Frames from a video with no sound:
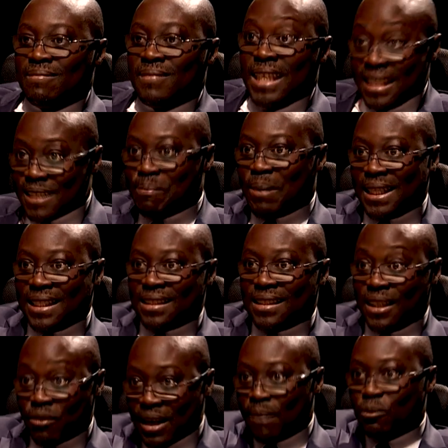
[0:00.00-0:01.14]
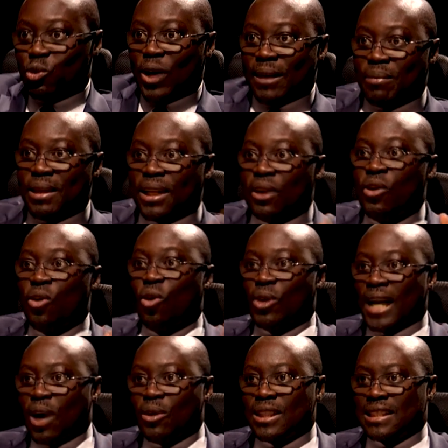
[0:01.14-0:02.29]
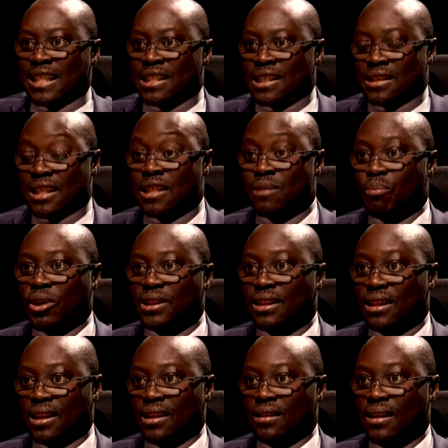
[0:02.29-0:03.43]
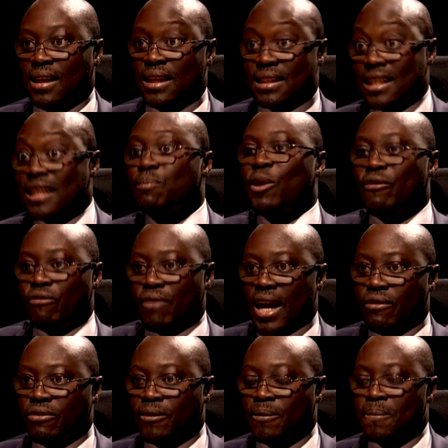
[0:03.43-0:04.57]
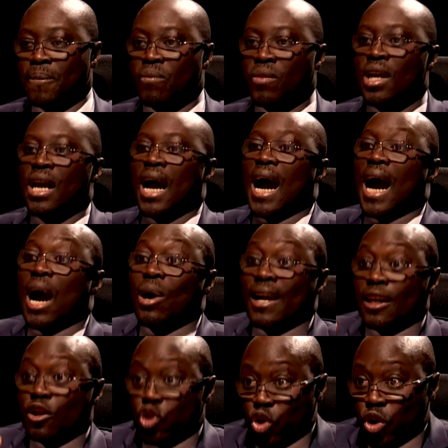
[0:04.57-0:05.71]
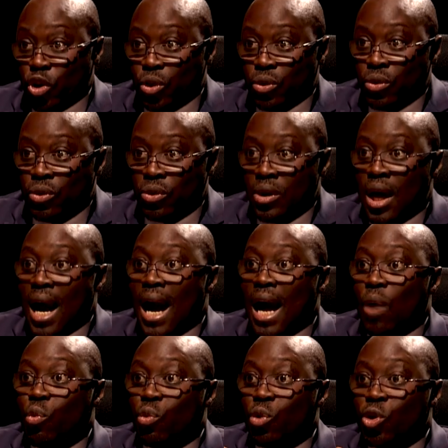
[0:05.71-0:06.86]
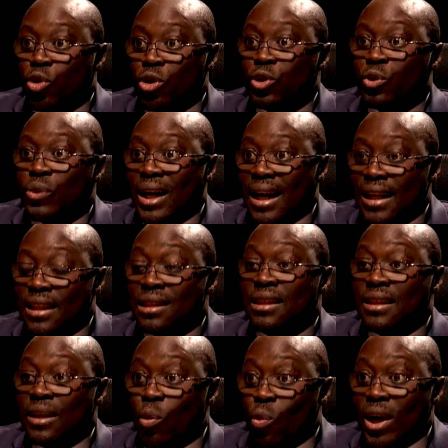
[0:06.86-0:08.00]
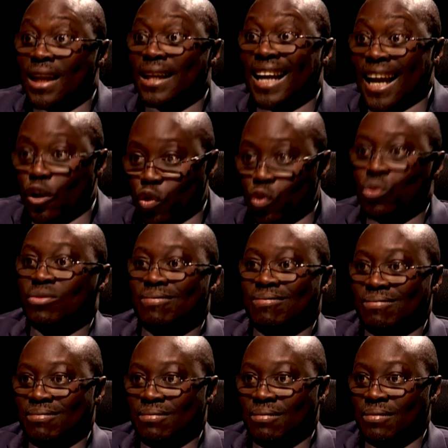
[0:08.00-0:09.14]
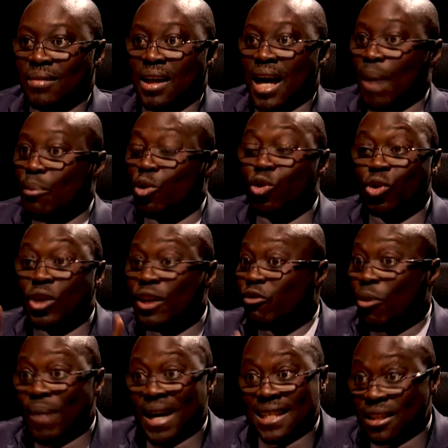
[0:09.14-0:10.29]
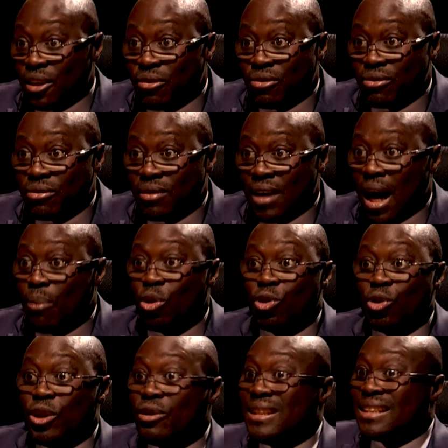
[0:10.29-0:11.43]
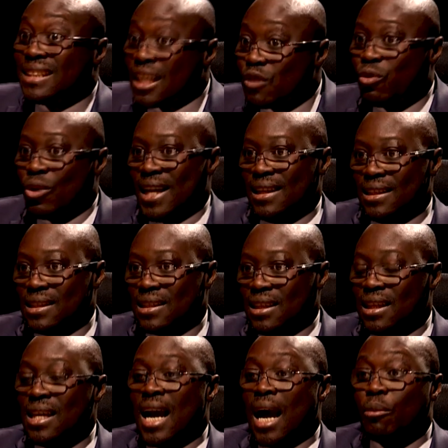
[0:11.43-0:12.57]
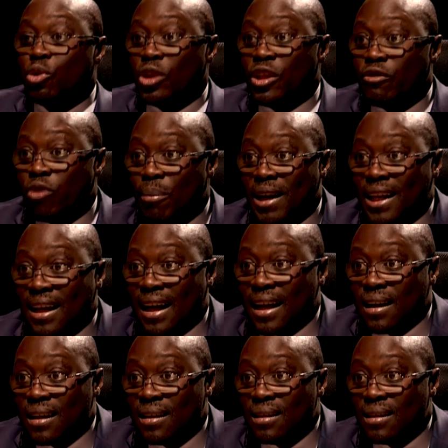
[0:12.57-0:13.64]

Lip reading: in this budget, they've come to admit that, oh, now it's 6.5. I can assure you, I will not relent in the work that I do. I'm not doing it for myself. I'm not doing it just for NDC. I'm doing it for Mother Ghana.